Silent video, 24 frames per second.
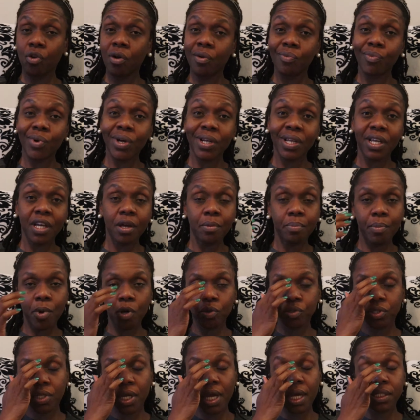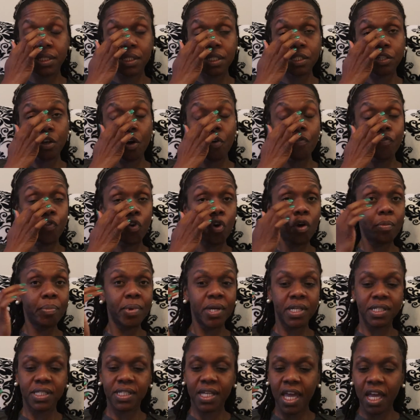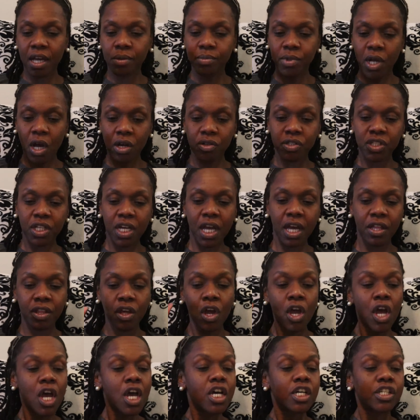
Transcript: or really in most cases, avoid being scammed altogether.